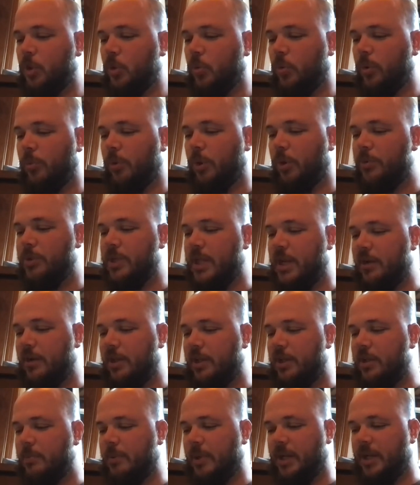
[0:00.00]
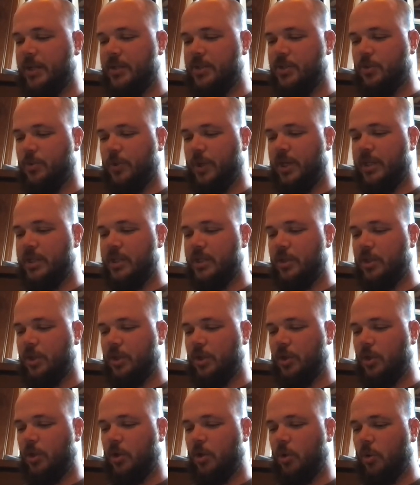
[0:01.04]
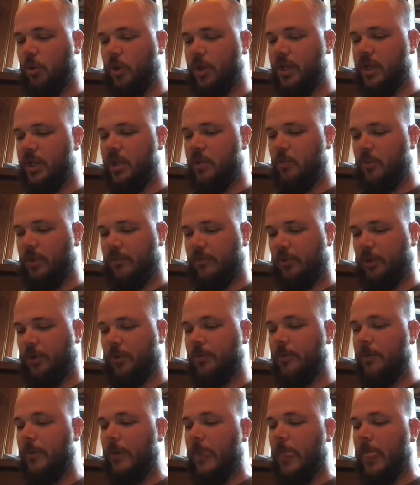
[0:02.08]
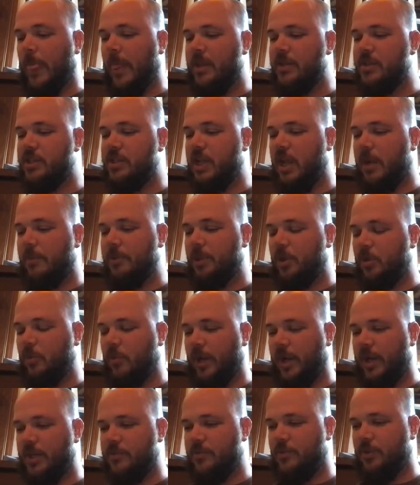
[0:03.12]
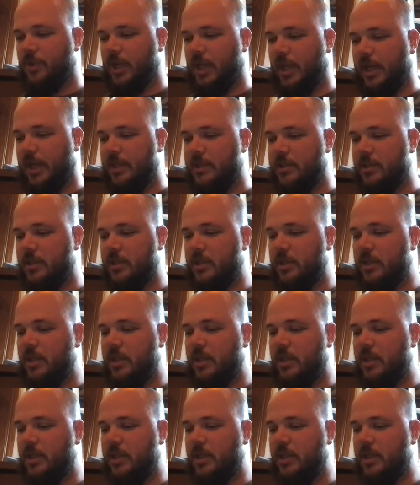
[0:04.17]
We rode down Independence Creek to the Owyhee River and stopped at a ranch for the night.